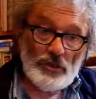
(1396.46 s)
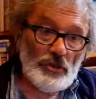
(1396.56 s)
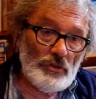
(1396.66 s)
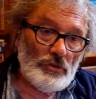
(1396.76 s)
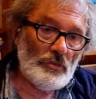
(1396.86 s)
She
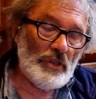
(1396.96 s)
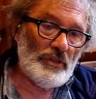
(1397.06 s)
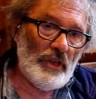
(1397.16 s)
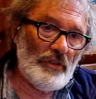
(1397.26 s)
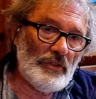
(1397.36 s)
looked at one
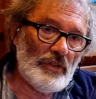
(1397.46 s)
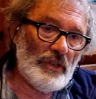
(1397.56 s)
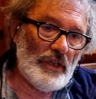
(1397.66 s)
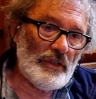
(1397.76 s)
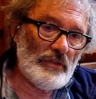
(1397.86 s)
the other
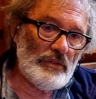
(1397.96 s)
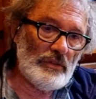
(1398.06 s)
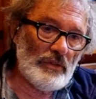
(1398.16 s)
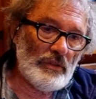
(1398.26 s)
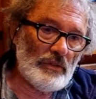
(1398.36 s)
night, and
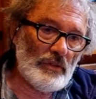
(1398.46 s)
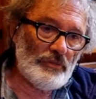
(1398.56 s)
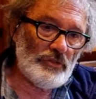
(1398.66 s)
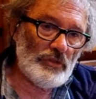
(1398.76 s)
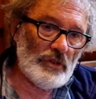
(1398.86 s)

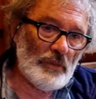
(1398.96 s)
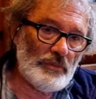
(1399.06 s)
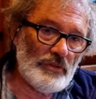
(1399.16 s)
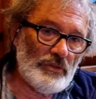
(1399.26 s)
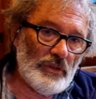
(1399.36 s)
after a
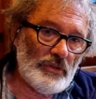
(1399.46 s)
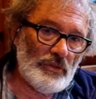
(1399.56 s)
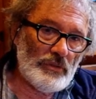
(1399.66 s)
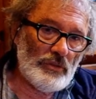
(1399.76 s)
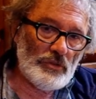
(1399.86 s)
couple of ticks
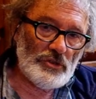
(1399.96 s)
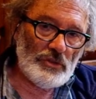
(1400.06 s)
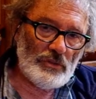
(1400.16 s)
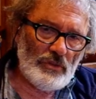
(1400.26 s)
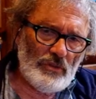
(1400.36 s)
I thought
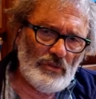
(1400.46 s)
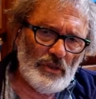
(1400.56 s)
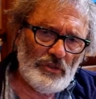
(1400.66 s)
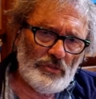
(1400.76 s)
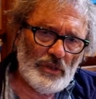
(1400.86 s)
her
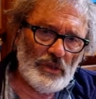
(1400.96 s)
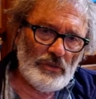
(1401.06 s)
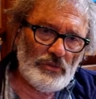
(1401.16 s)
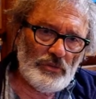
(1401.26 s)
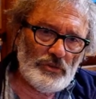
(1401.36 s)
eyes were
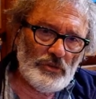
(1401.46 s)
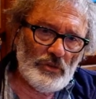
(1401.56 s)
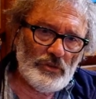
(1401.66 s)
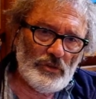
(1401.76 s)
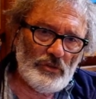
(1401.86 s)
closed if she'd
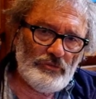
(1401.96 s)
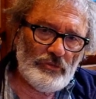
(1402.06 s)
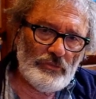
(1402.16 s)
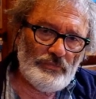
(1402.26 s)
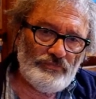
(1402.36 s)
nodded off.
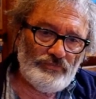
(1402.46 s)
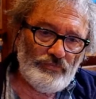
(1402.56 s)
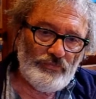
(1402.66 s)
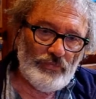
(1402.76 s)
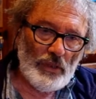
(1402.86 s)

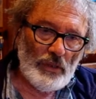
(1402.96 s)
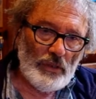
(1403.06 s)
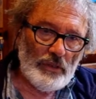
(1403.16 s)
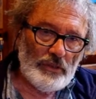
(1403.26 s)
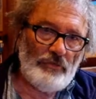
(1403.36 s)

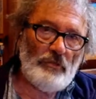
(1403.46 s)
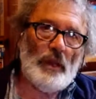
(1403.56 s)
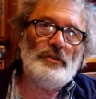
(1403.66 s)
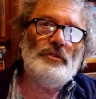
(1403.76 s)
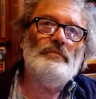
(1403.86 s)
Never
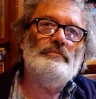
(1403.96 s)
mind.